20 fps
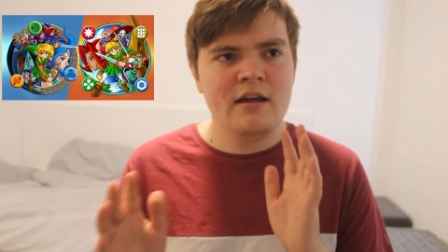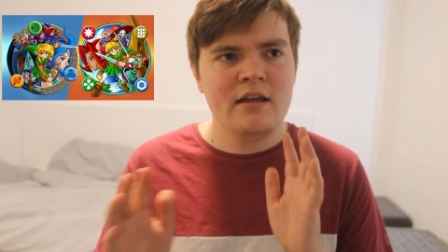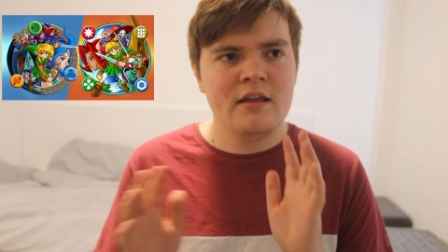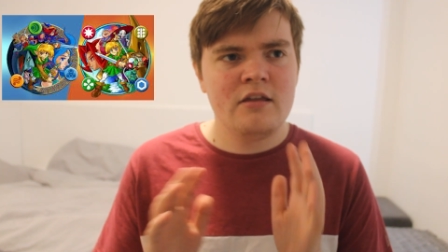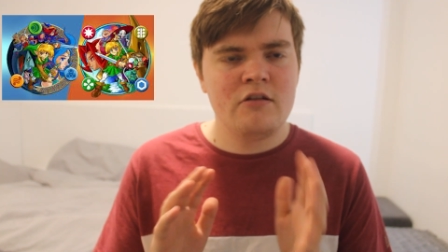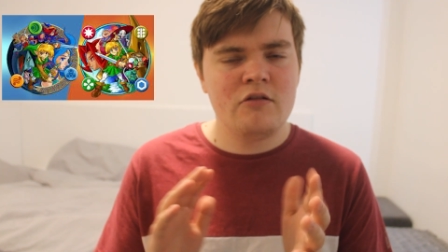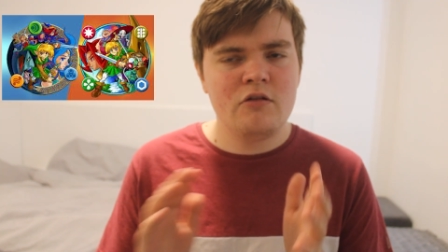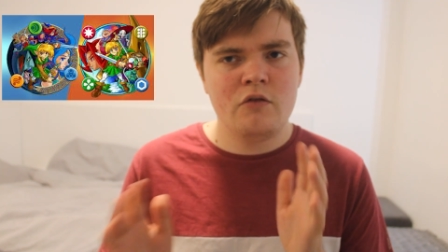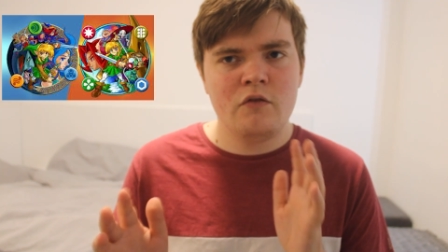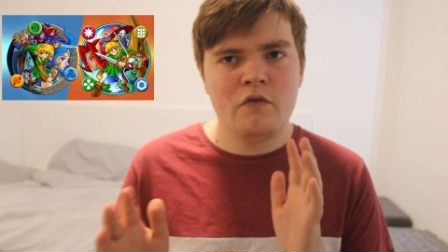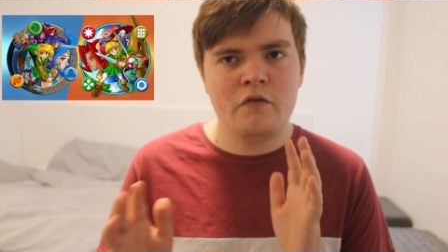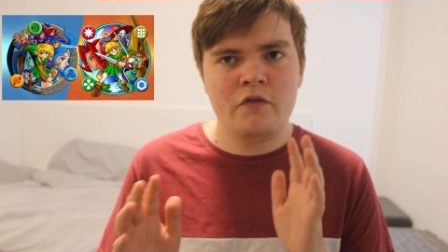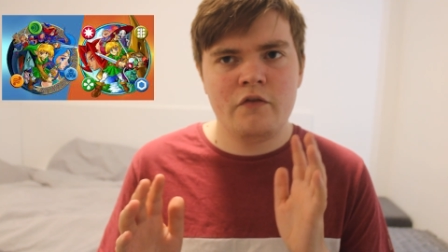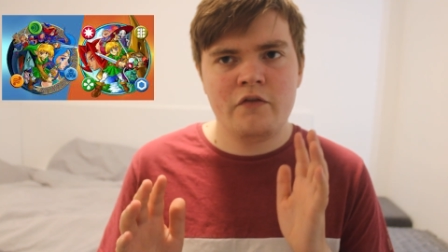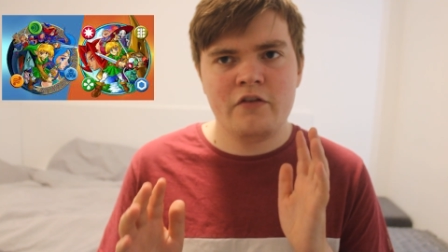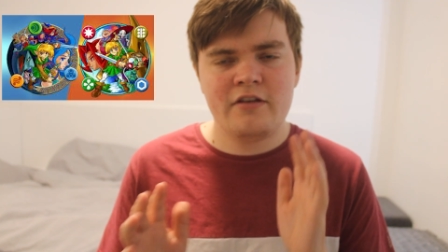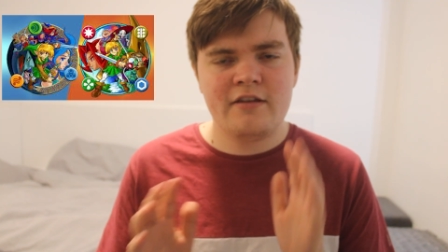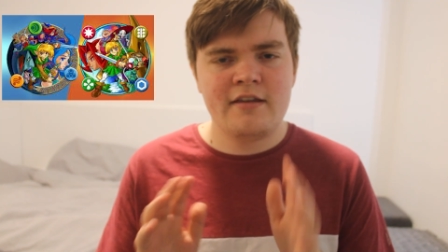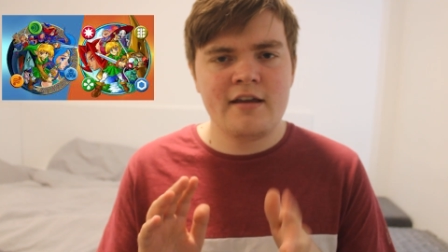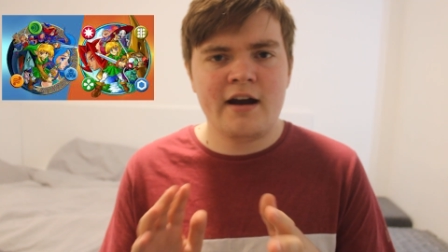sort of
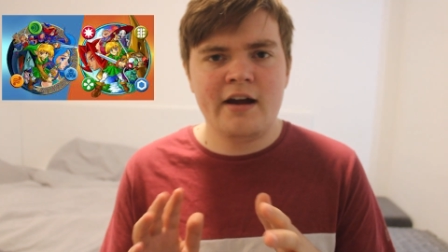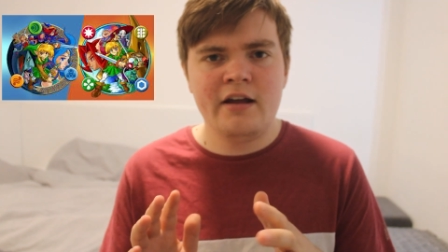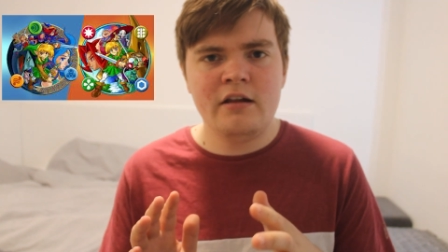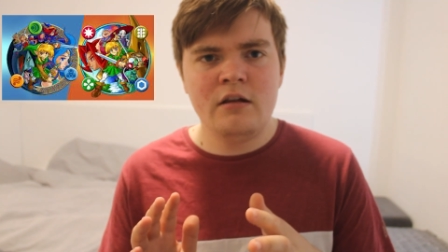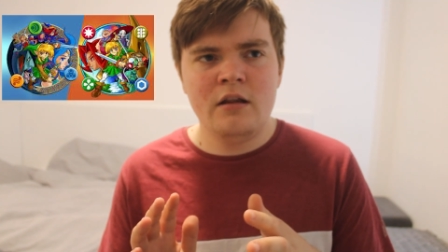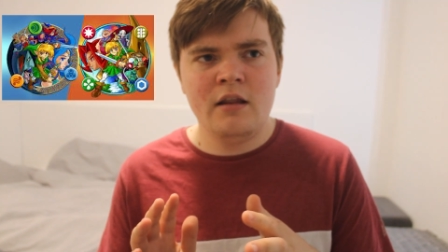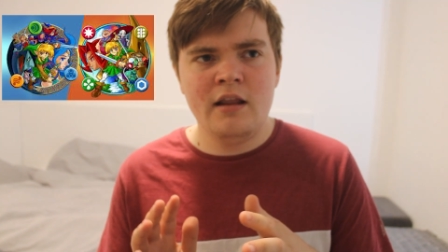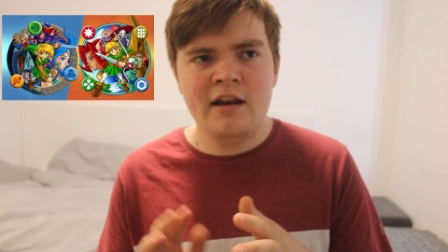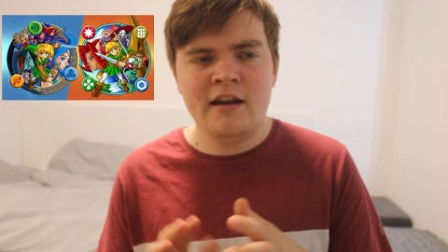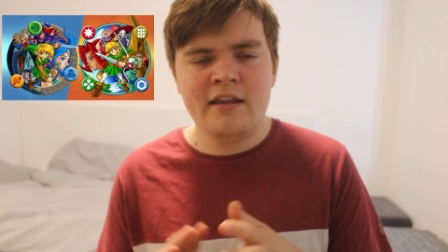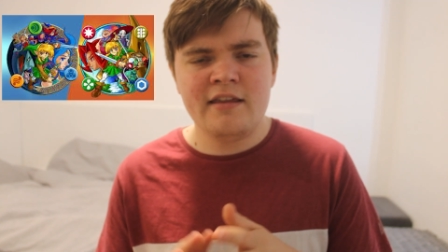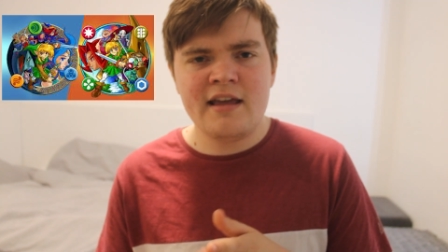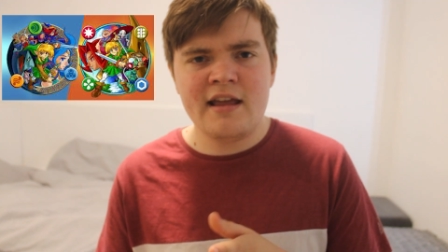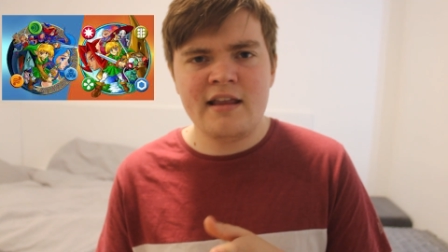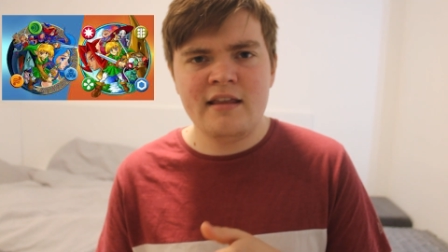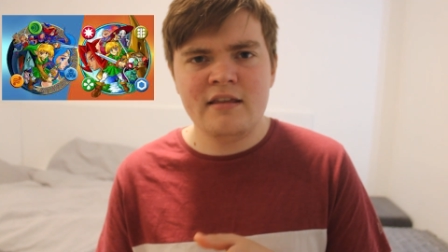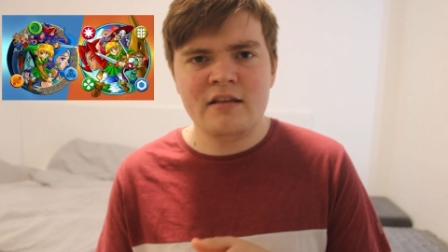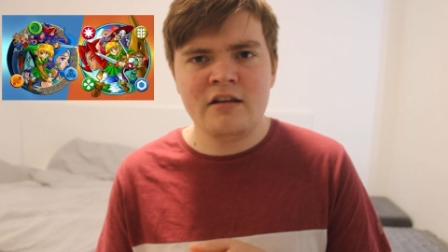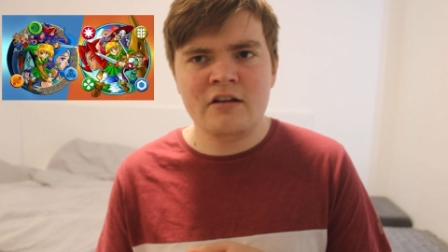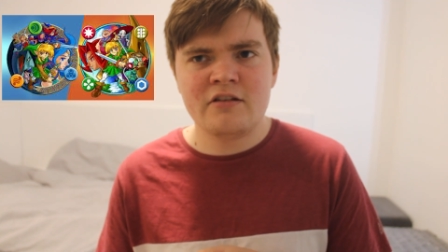style in a
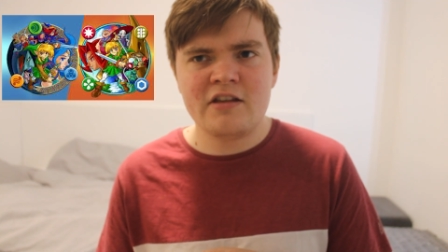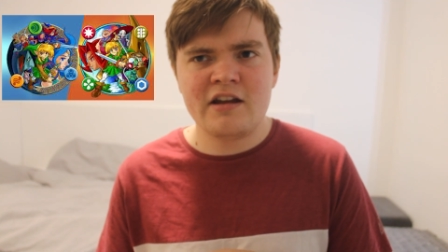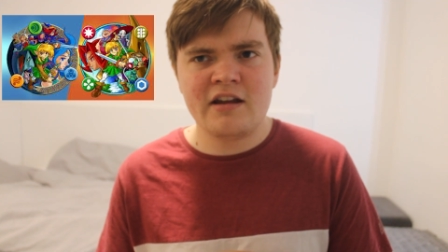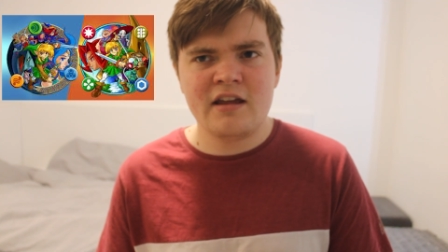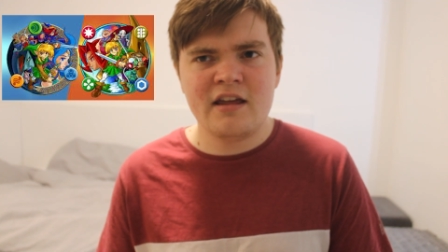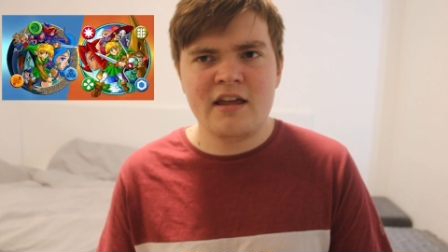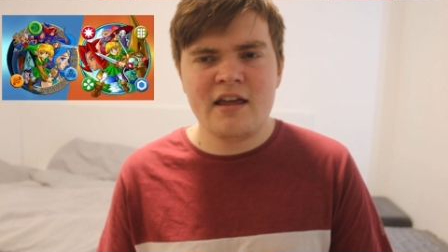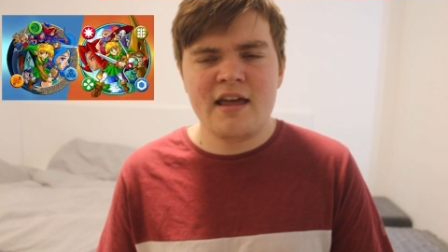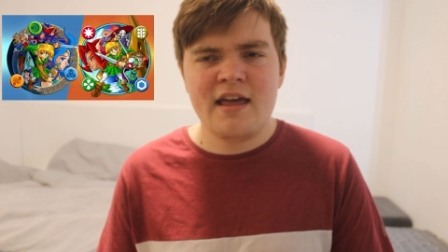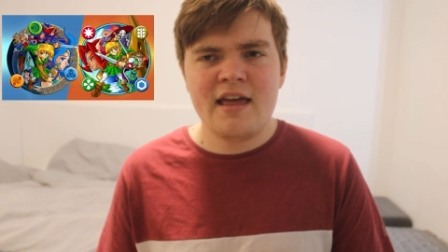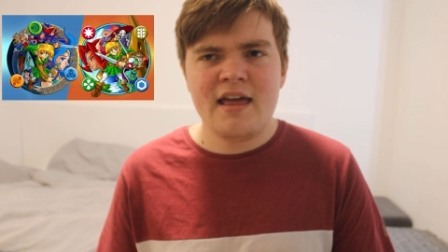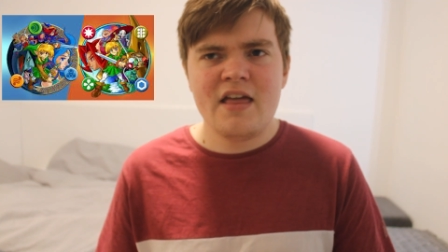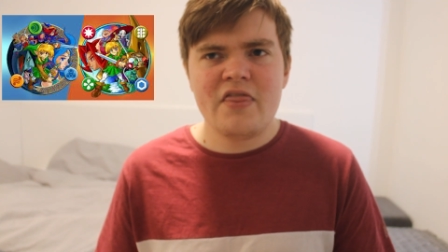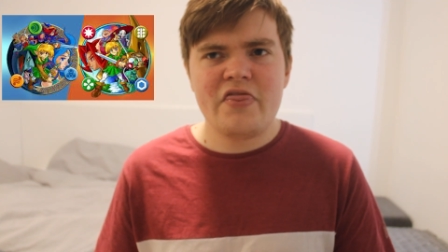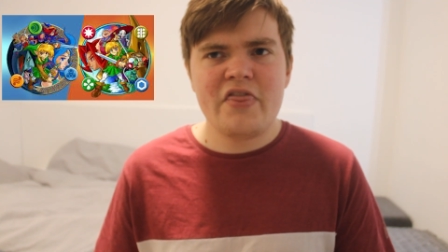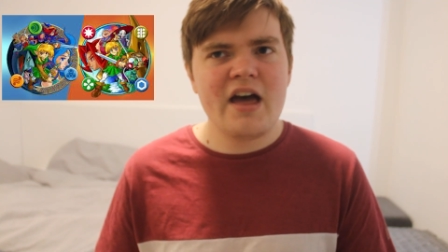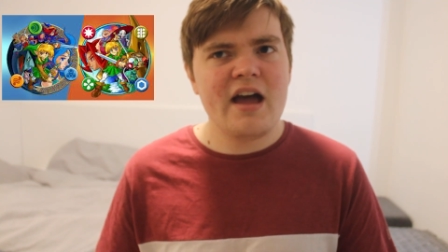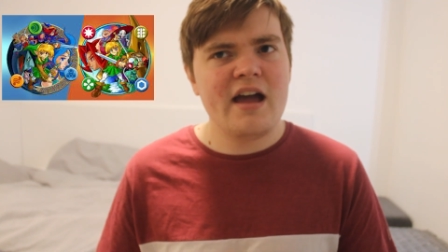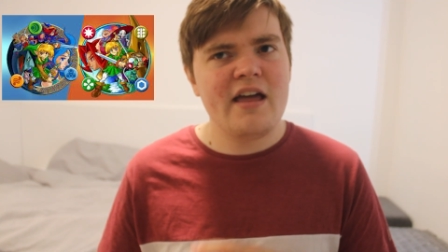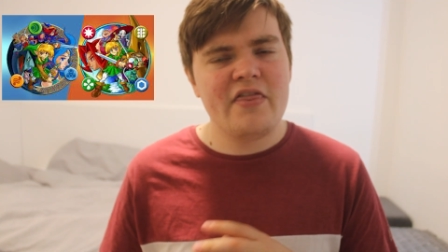sense because like
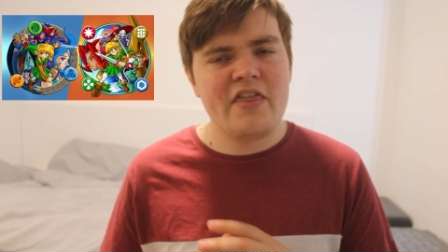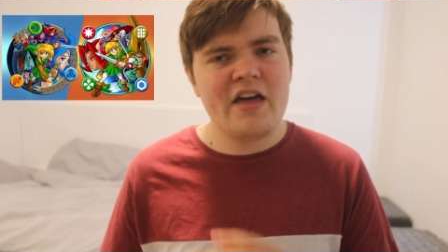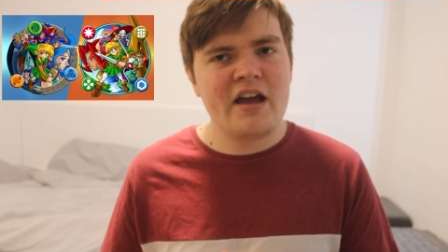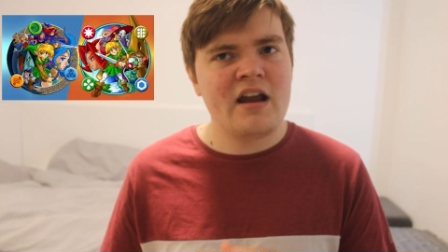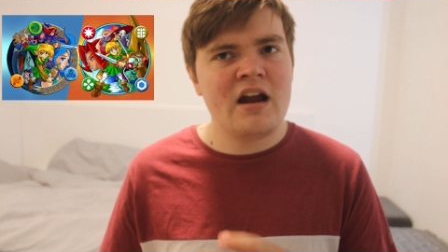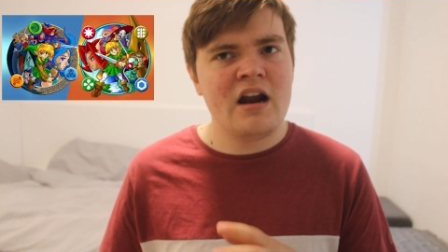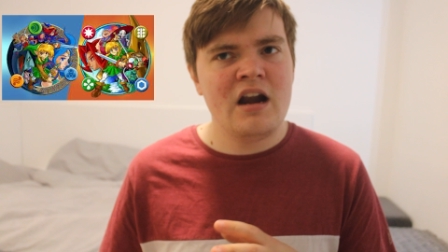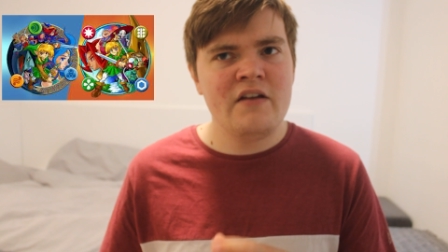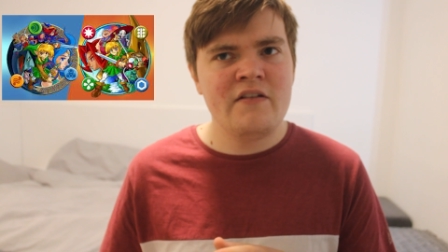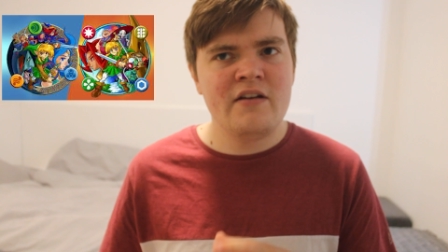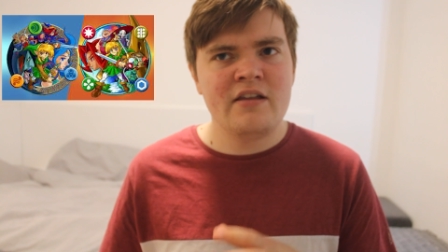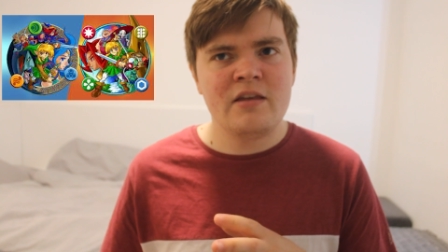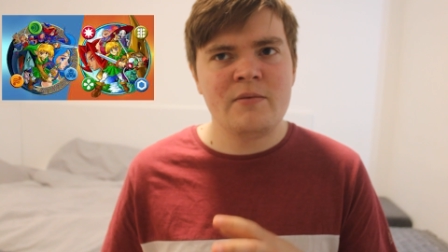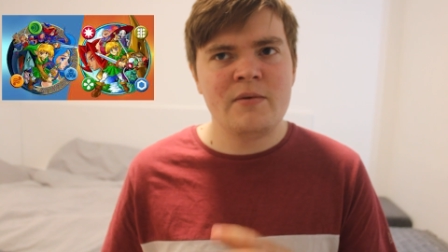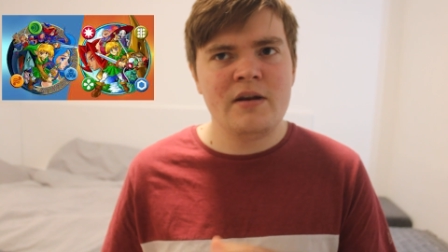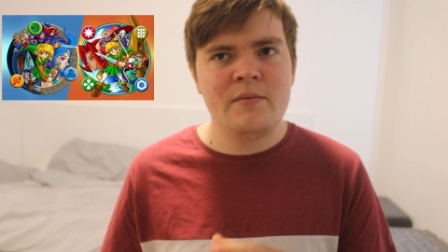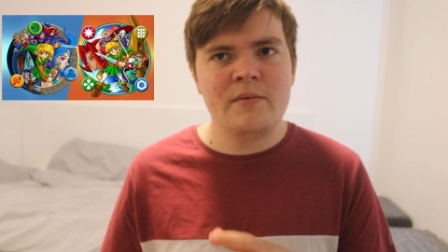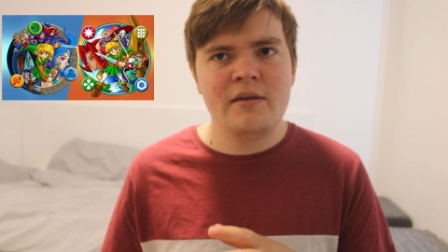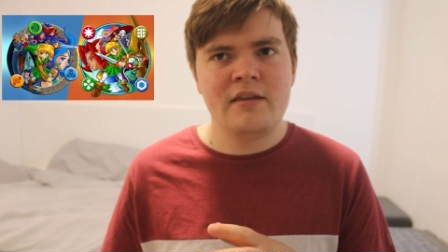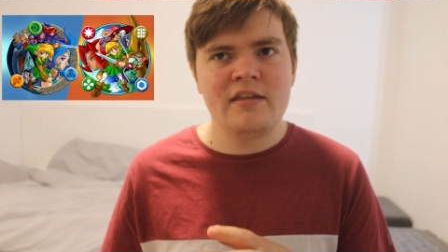that that kind of has some
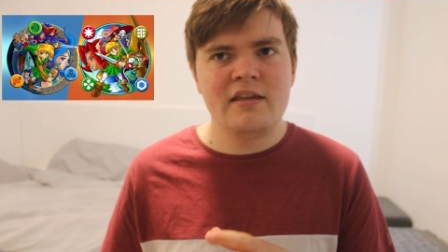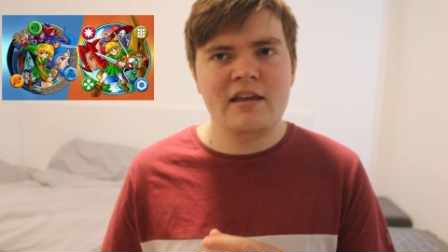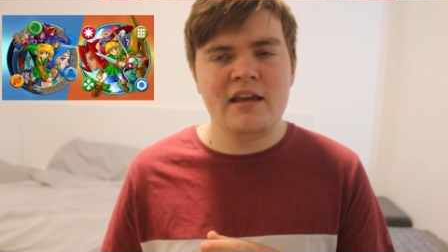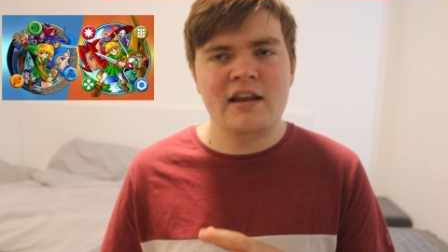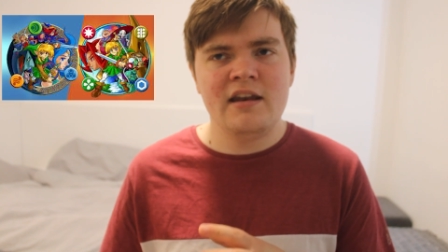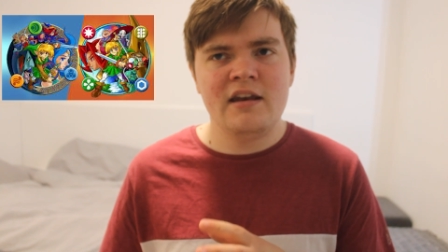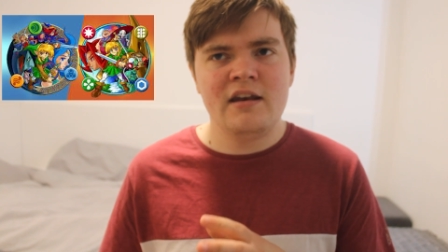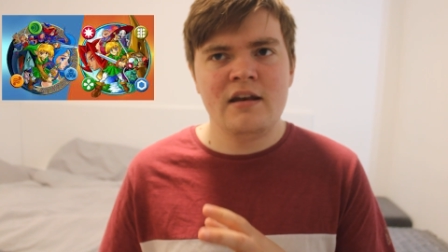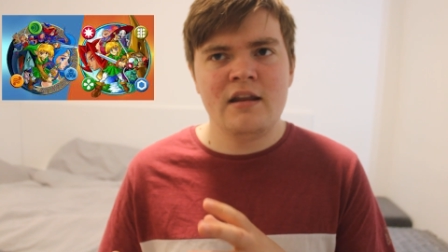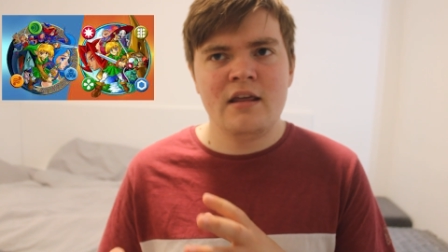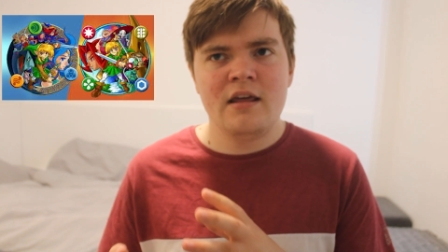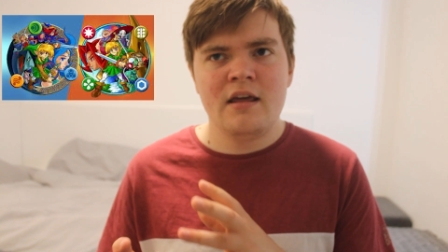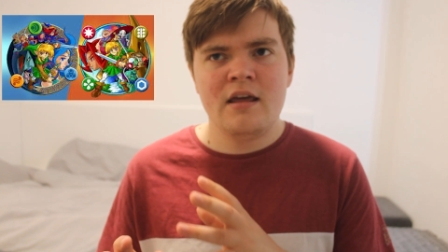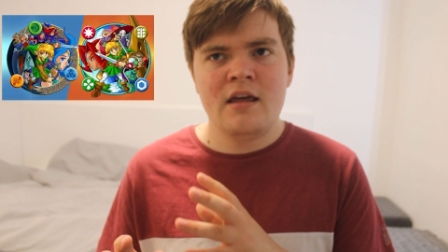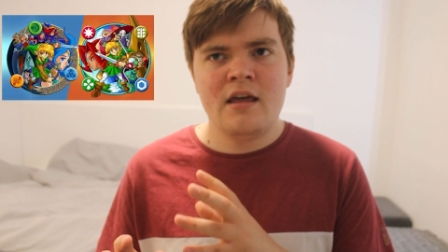elements in